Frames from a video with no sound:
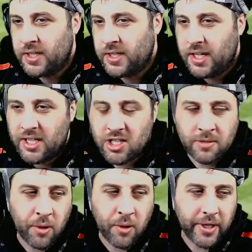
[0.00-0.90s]

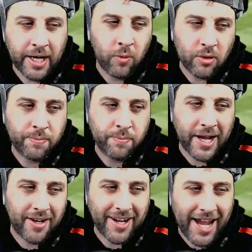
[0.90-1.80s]
Smoking that Welsh pack like
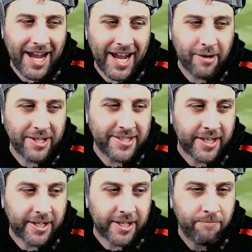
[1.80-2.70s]
a hairy dick.
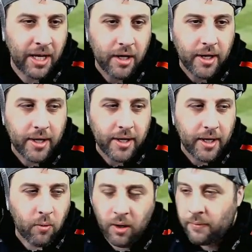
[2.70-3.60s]
What?